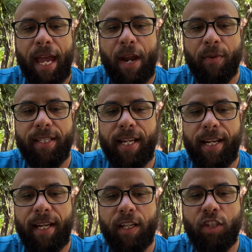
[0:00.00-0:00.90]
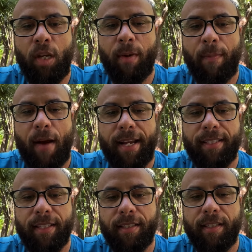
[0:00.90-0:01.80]
and receding consumer
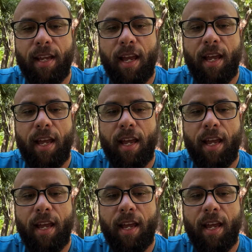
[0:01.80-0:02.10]
prices,